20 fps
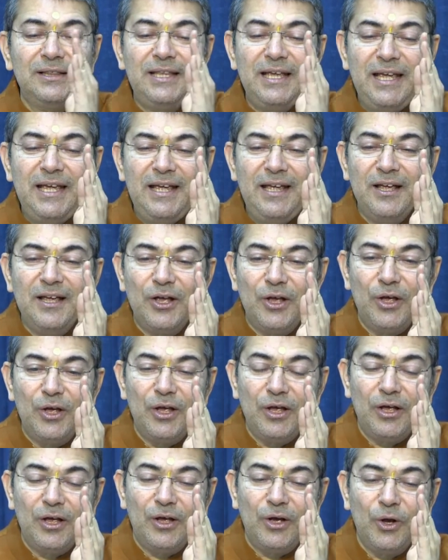the
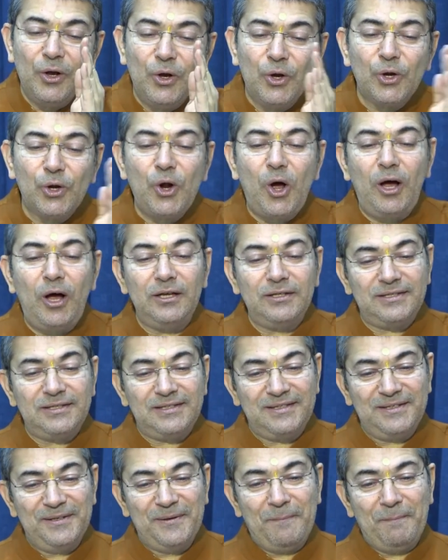
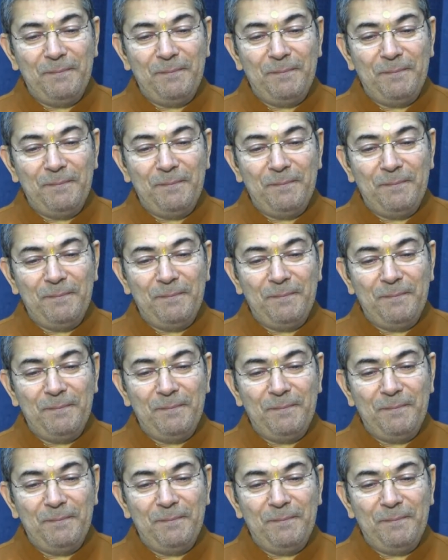gross.